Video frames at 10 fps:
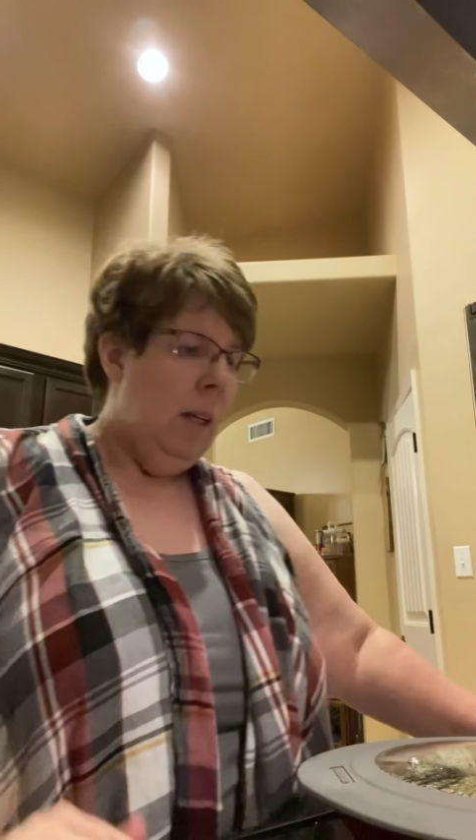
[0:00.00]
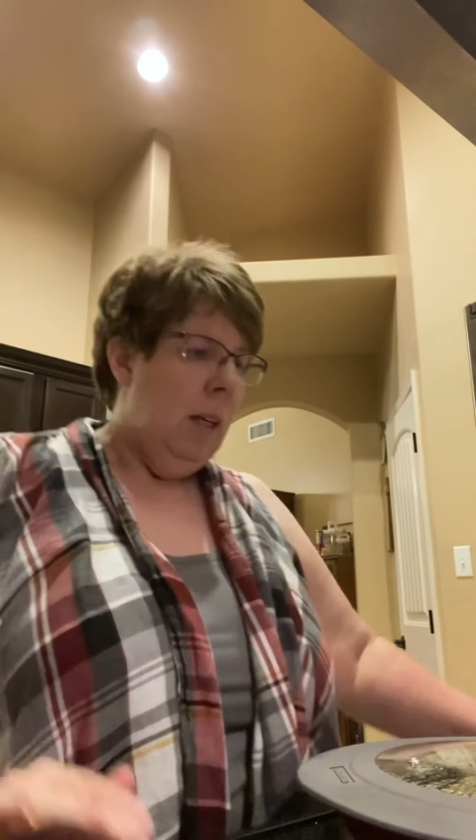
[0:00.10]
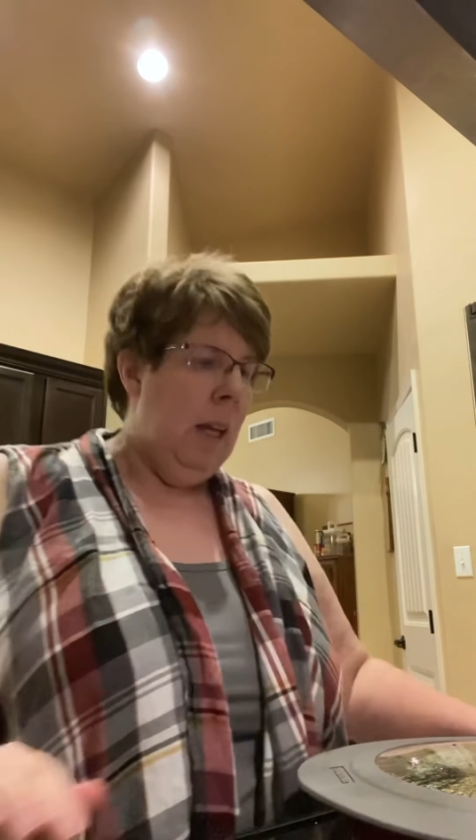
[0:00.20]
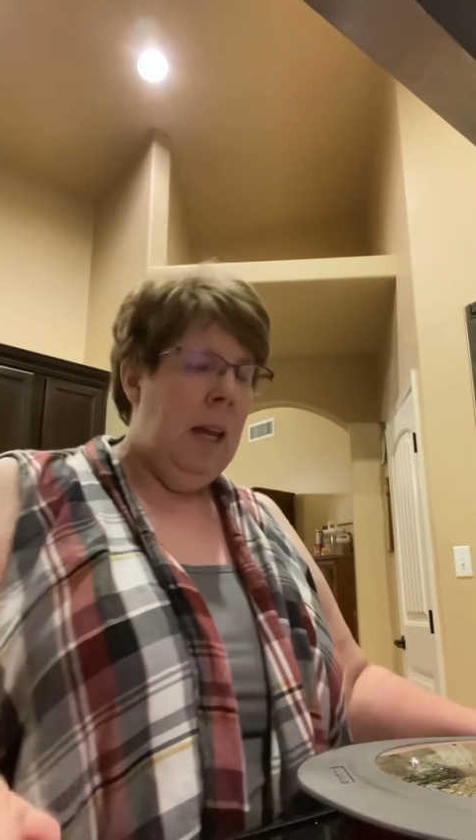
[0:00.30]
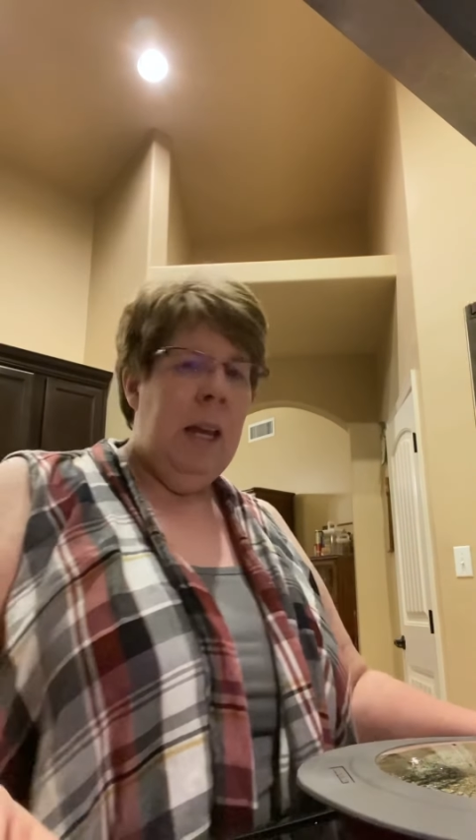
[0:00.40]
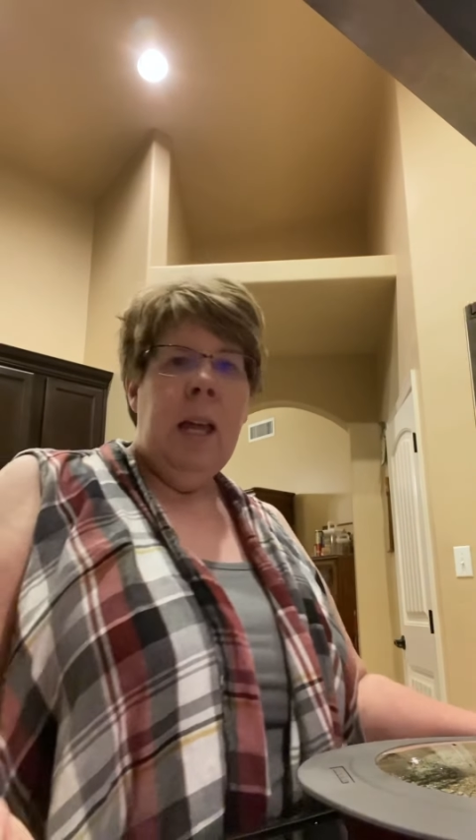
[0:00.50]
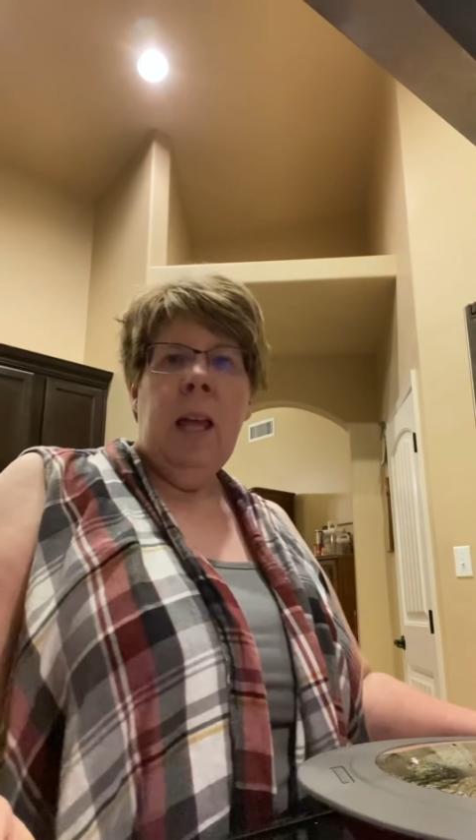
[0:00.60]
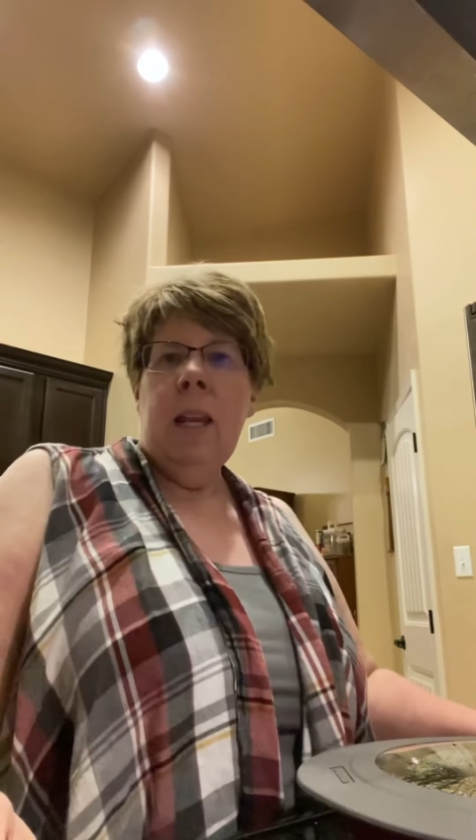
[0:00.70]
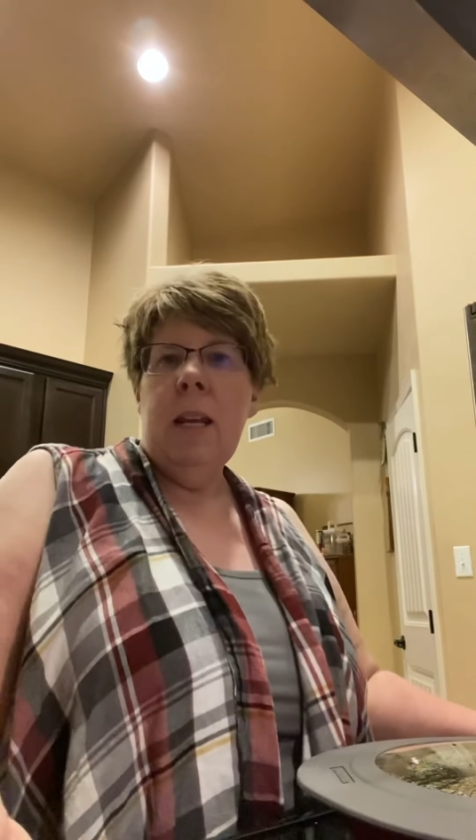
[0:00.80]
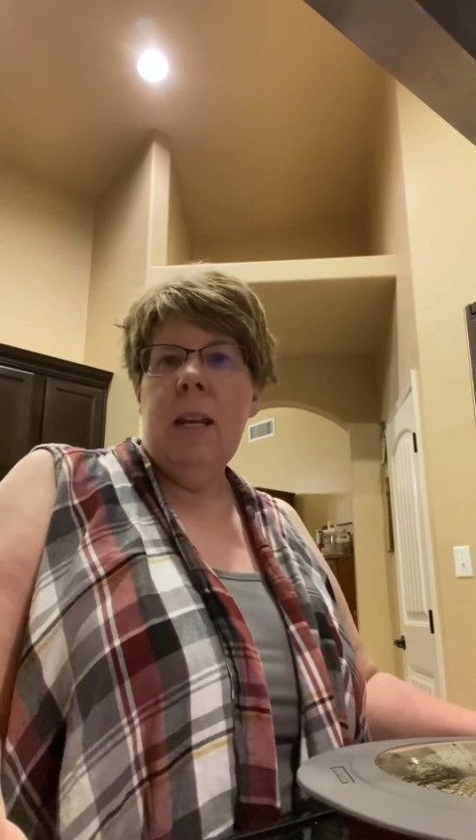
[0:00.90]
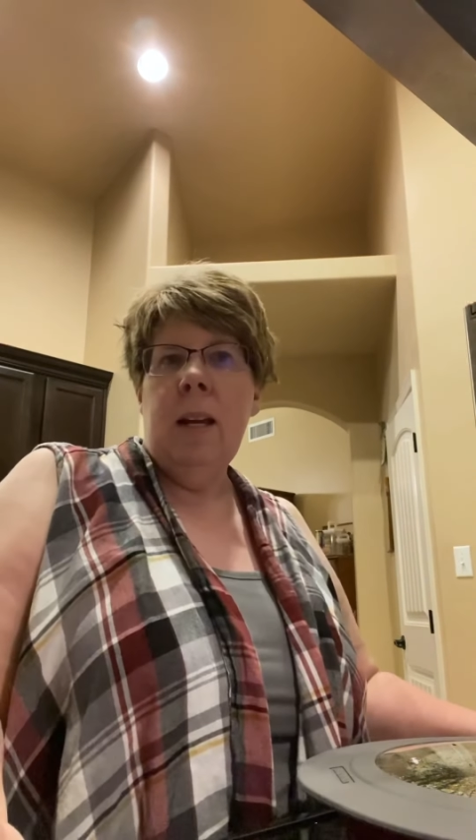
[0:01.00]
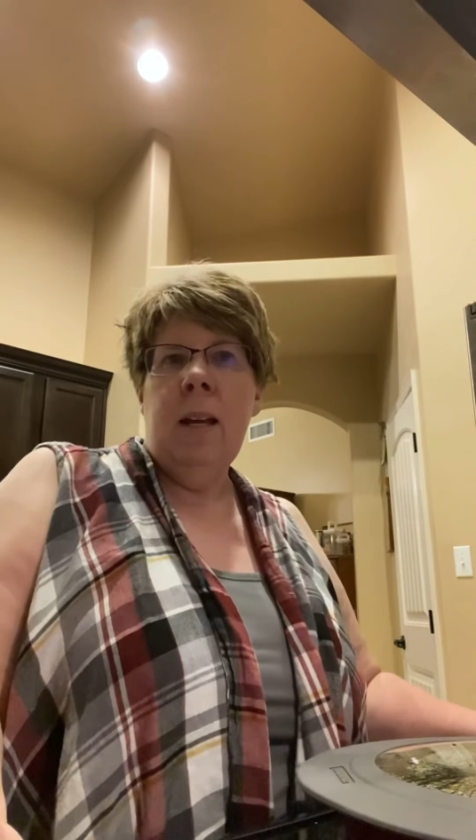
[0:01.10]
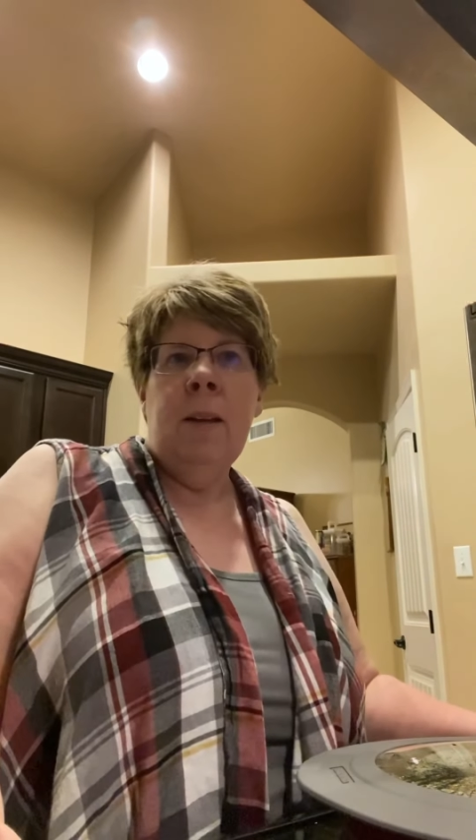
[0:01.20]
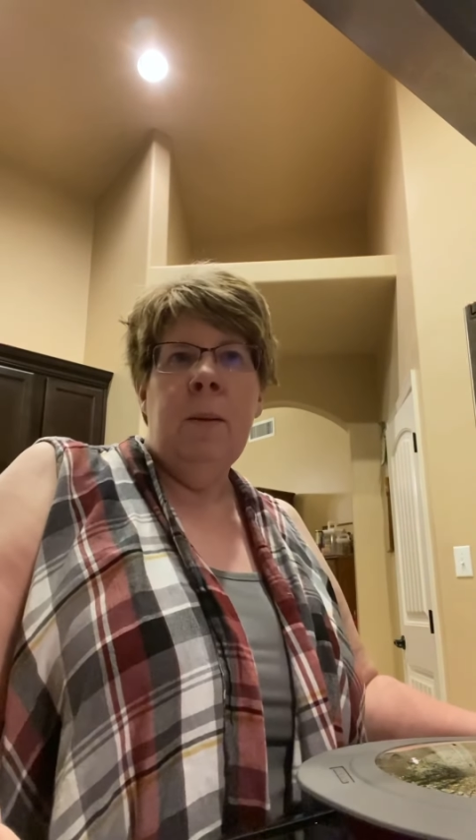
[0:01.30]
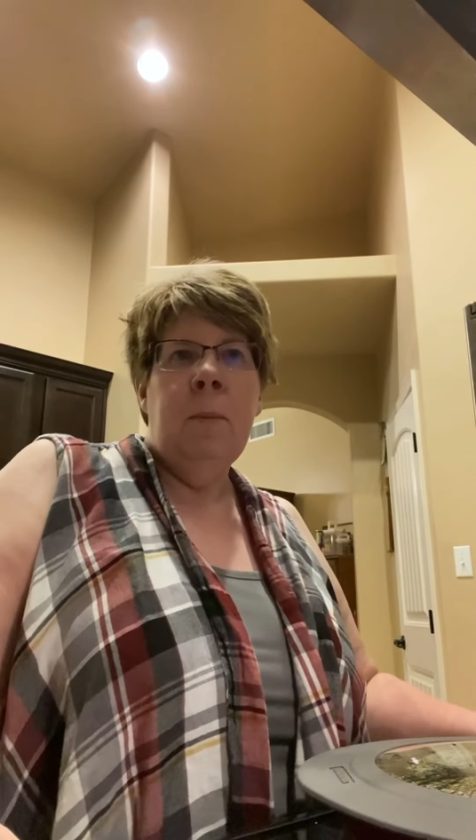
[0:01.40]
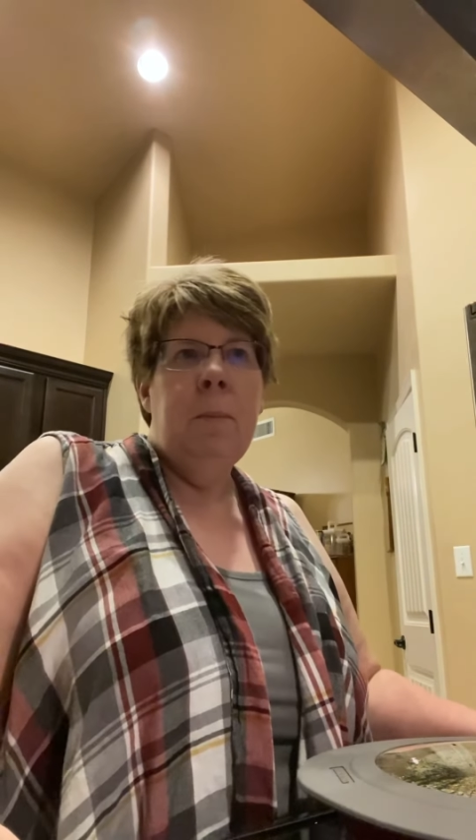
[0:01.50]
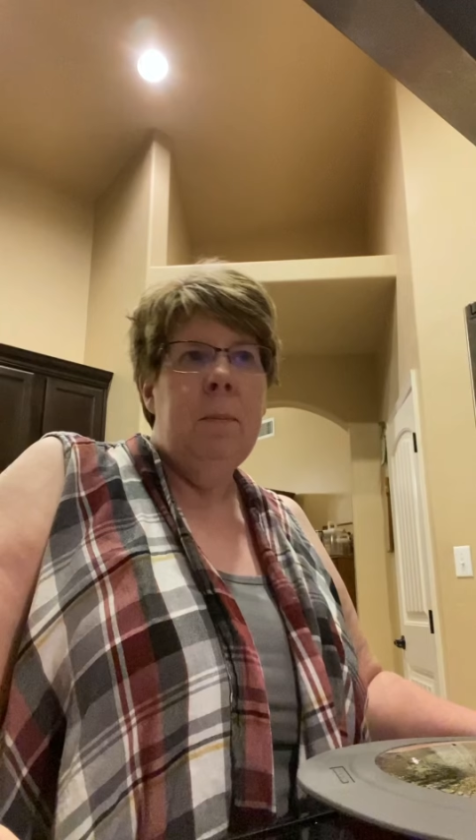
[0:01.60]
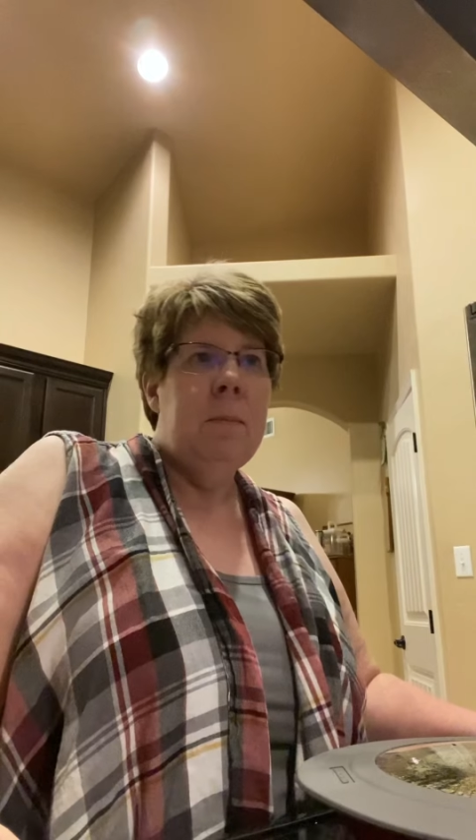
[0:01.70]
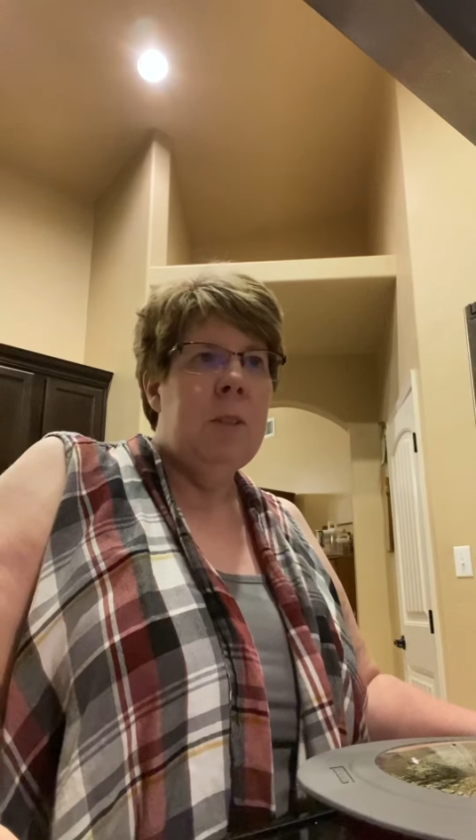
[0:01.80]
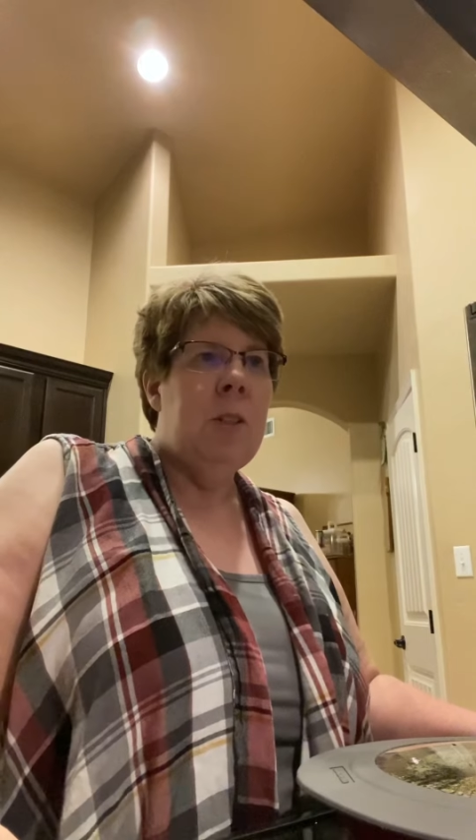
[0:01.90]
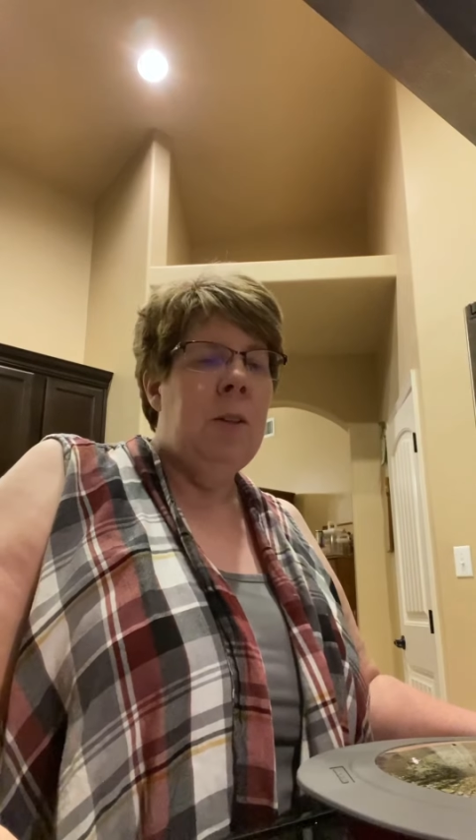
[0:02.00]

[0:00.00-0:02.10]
And so